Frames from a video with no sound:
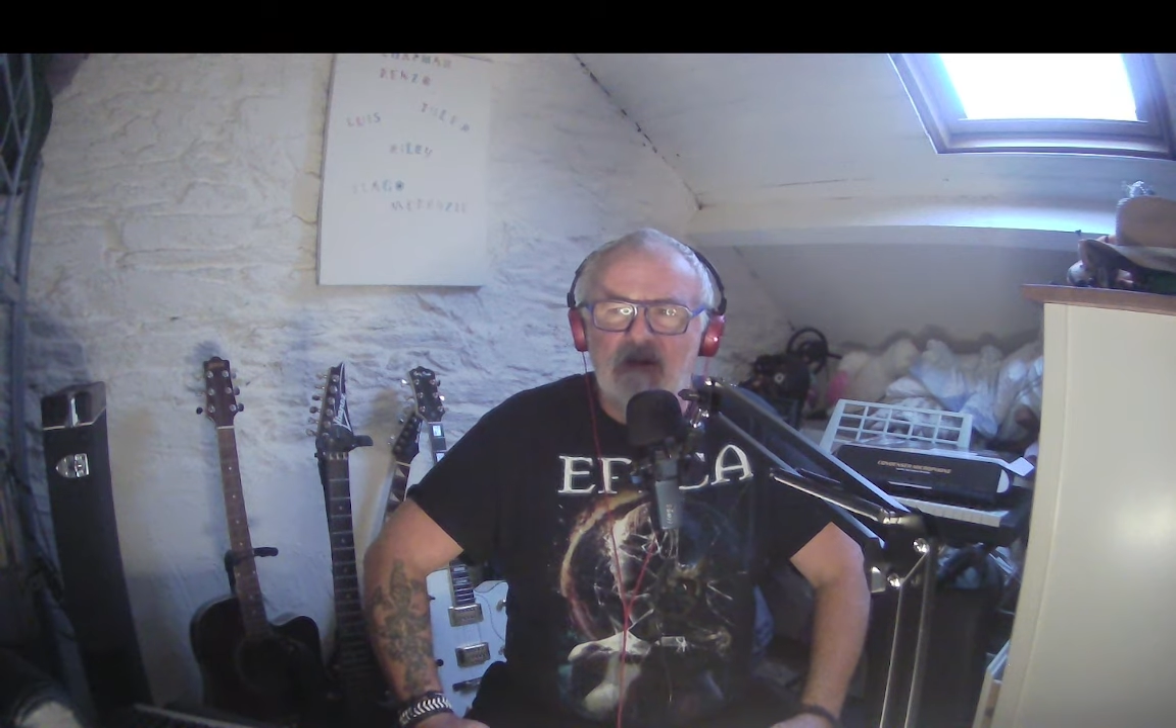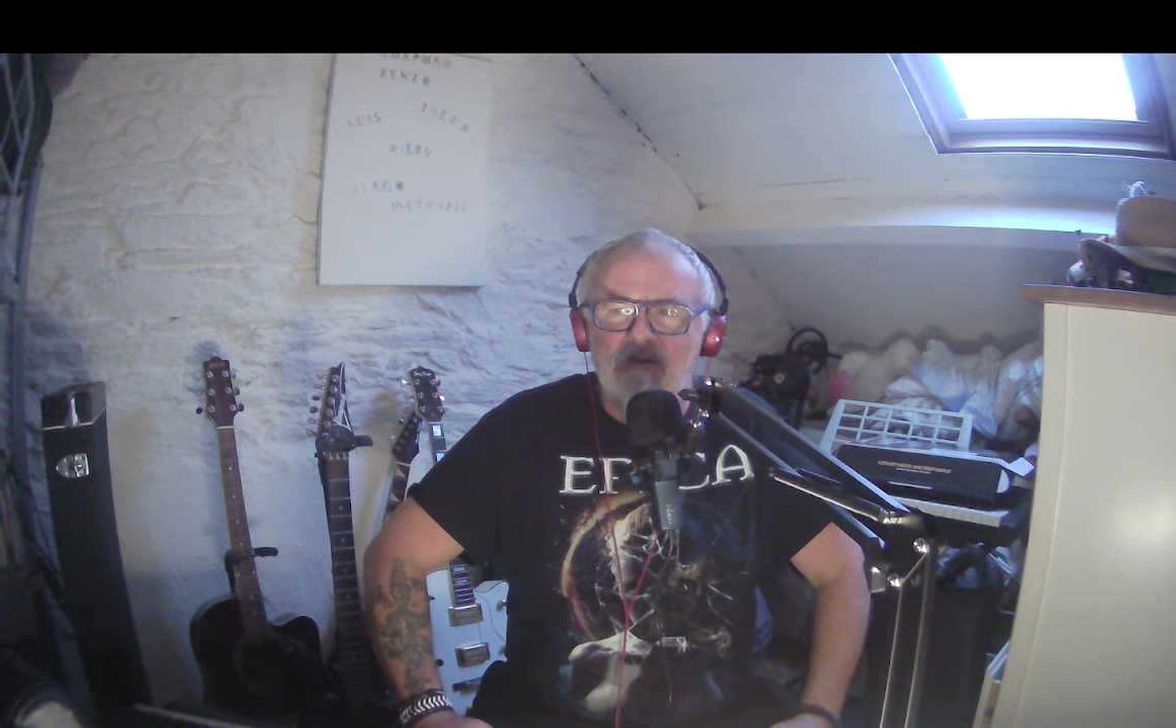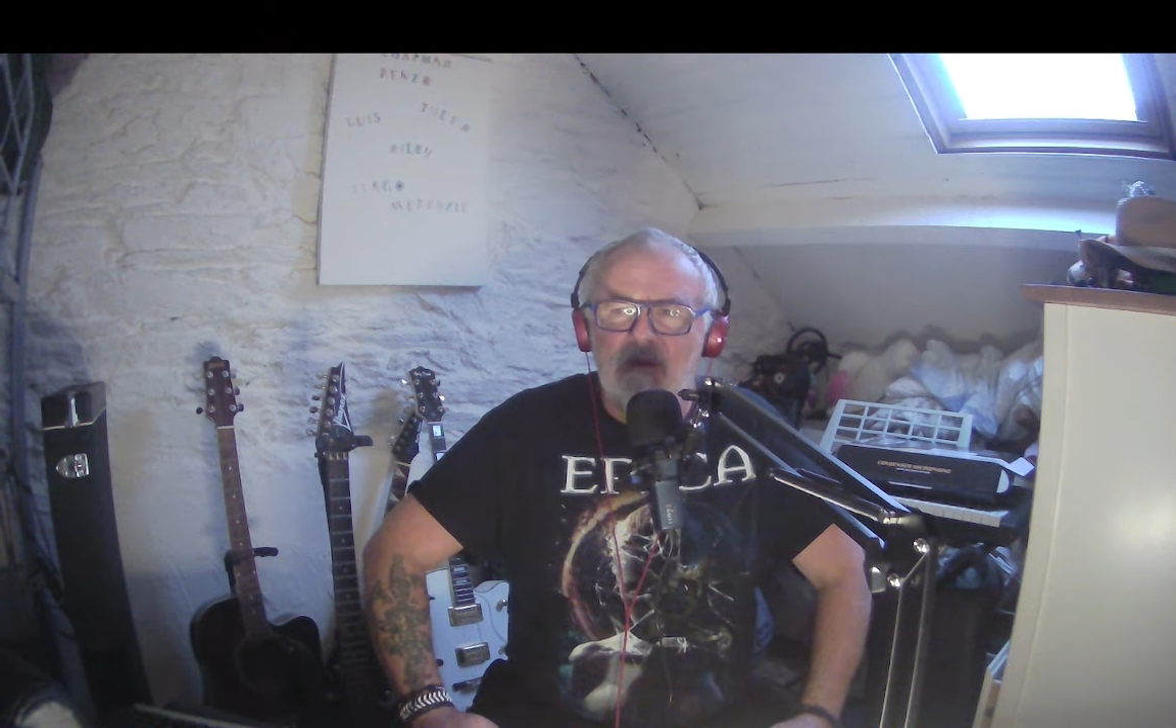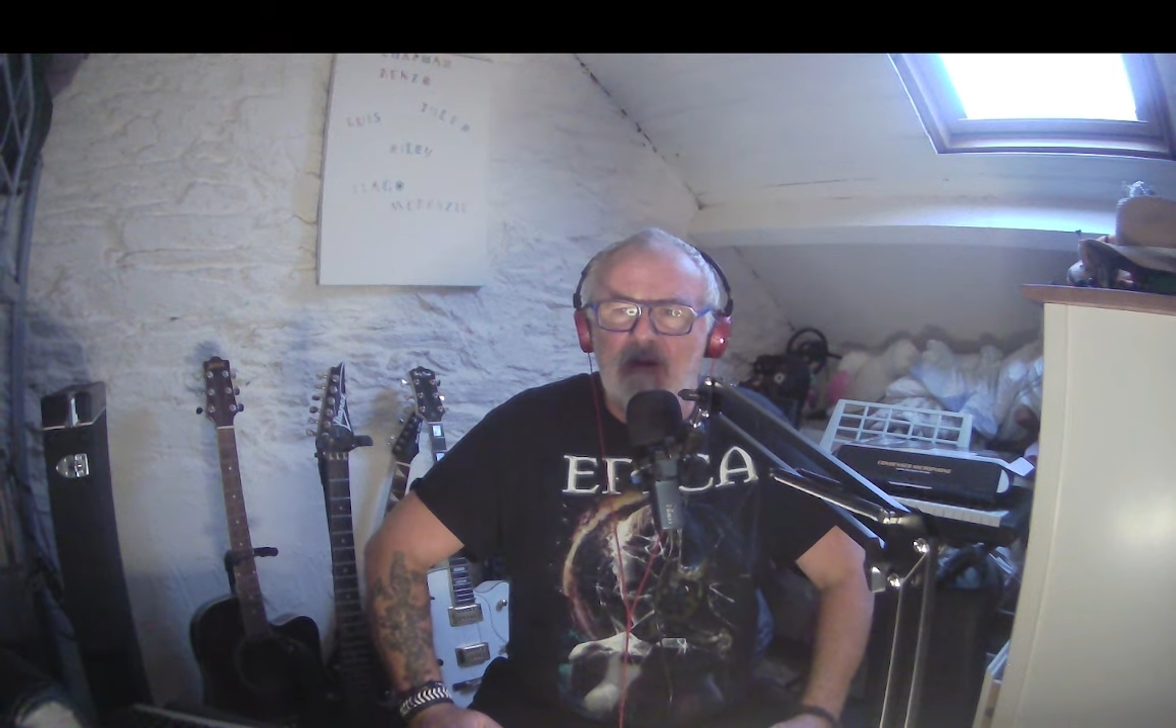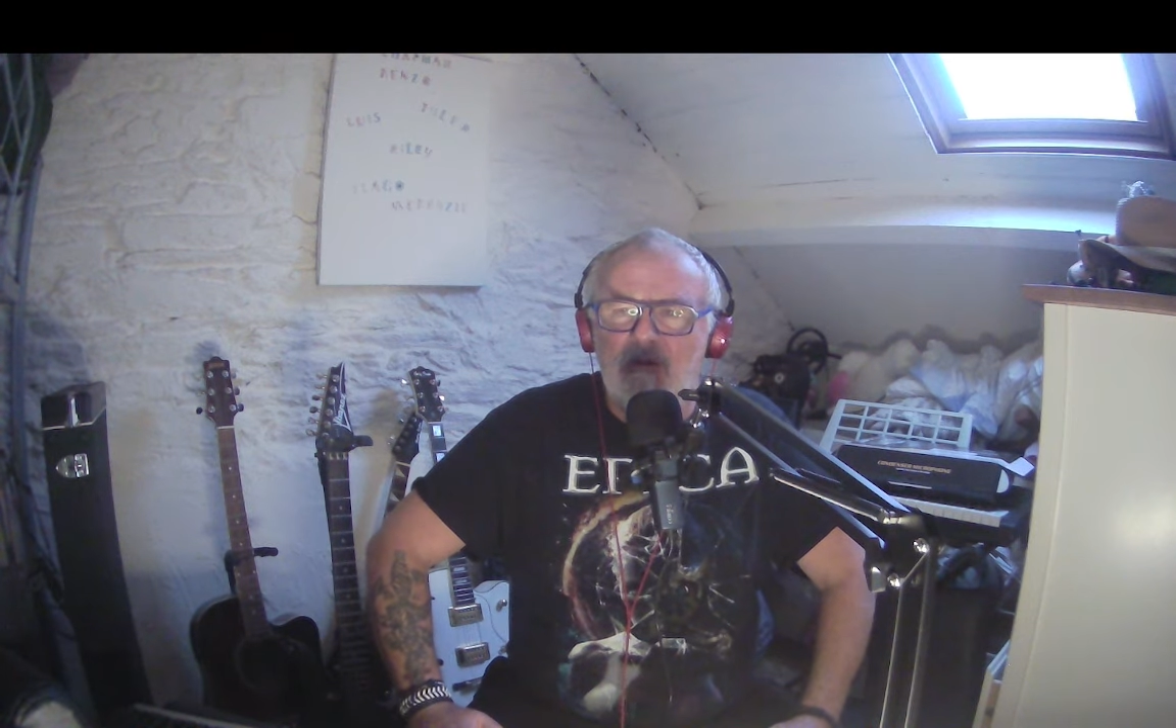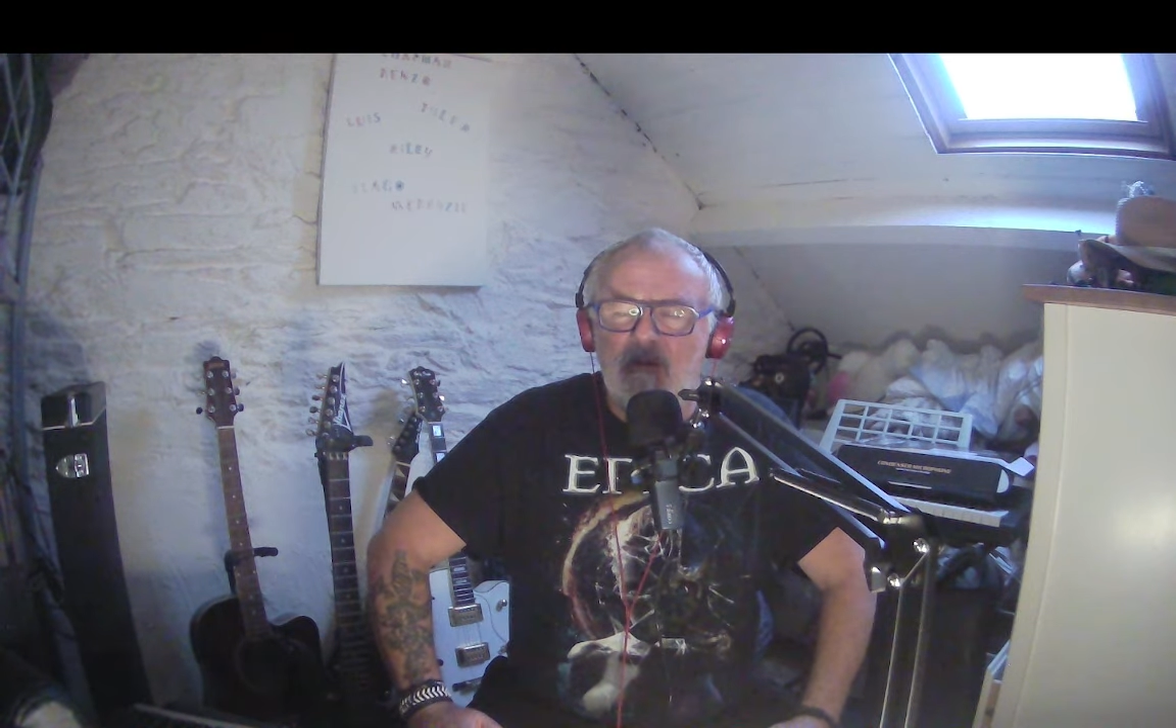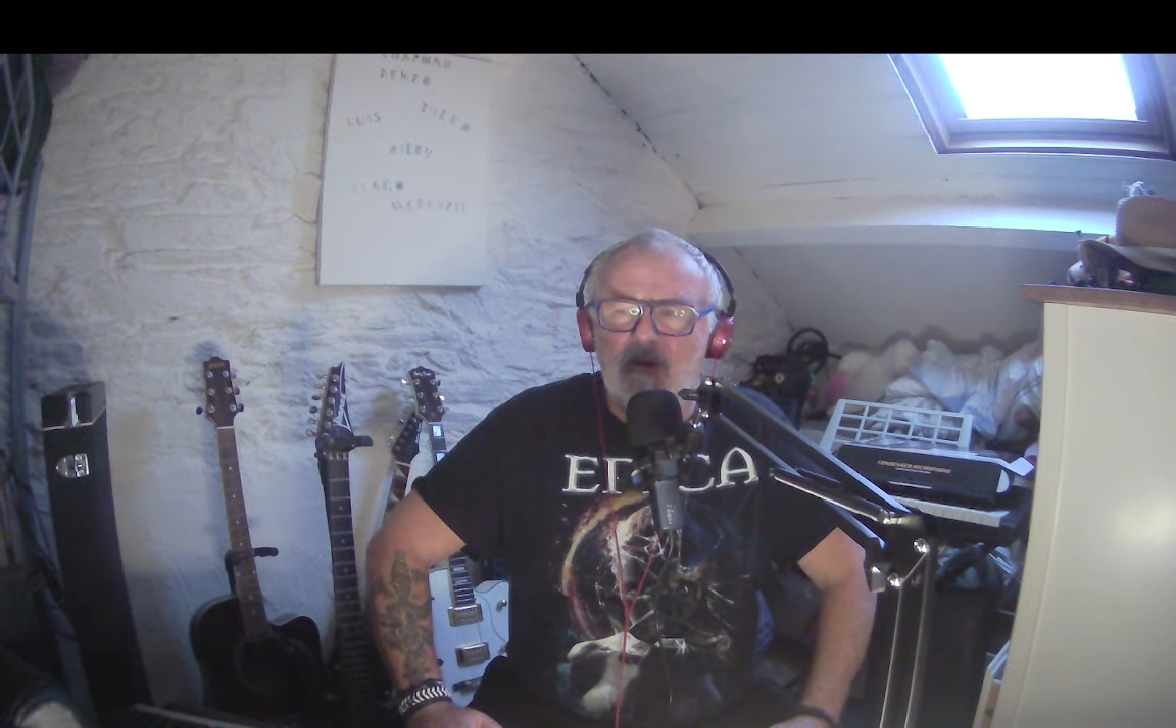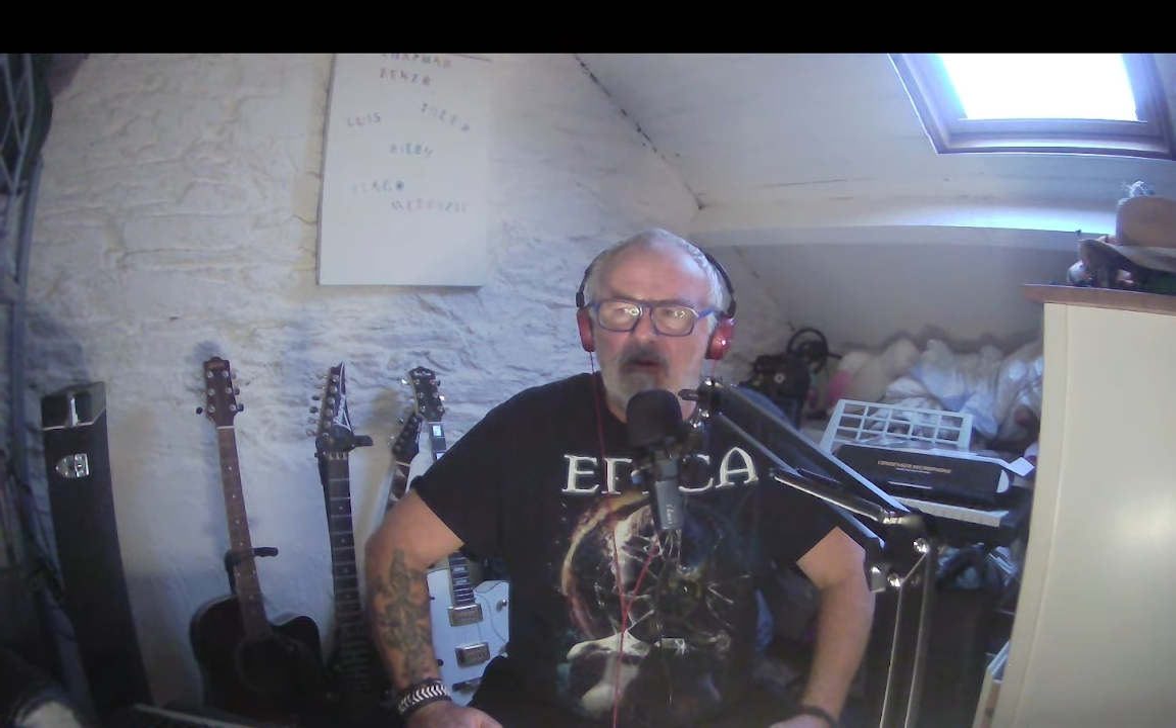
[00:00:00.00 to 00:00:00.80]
explained to me